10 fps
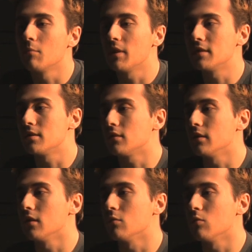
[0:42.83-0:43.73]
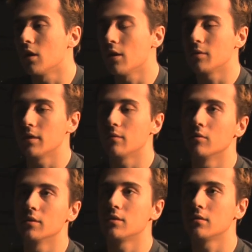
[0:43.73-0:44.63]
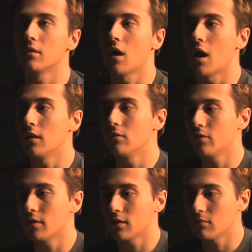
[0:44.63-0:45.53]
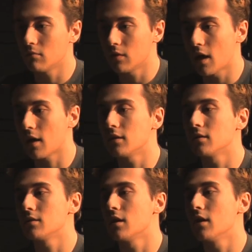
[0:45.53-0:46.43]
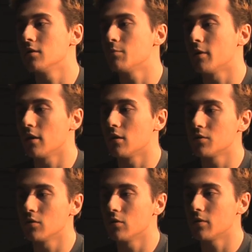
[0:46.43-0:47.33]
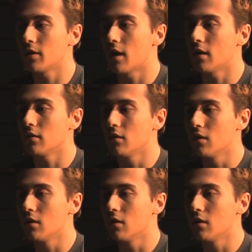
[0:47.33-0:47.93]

basically what I did was I looked at the acting styles, but I also looked at